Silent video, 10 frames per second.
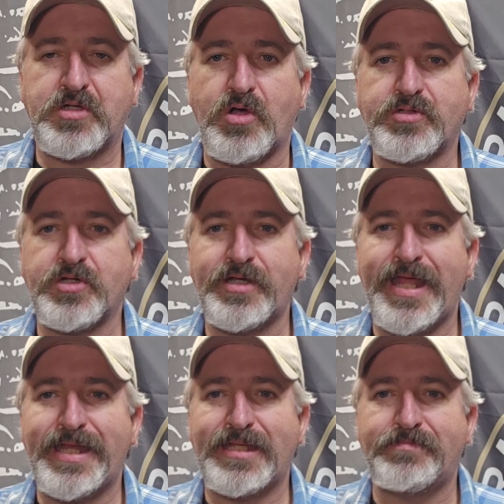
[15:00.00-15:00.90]
go turn
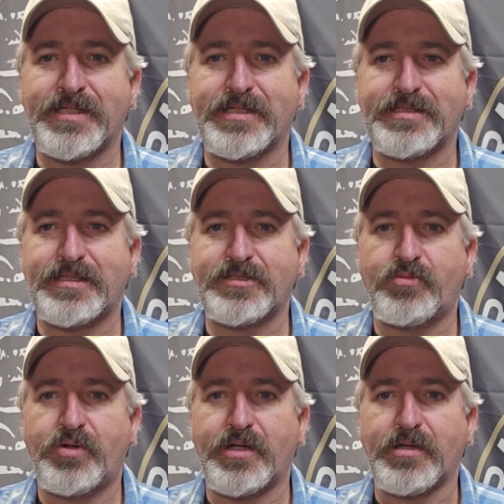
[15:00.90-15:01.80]
that in because it doesn't
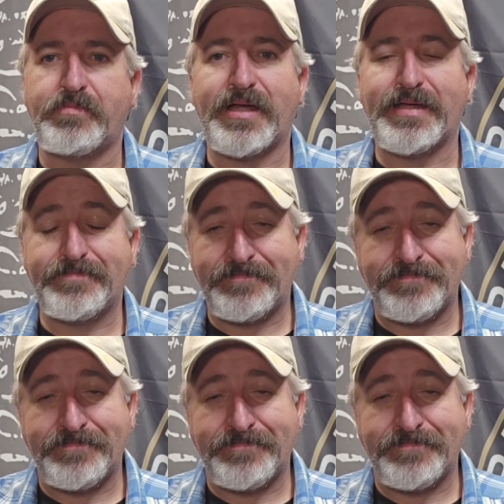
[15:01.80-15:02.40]
work, but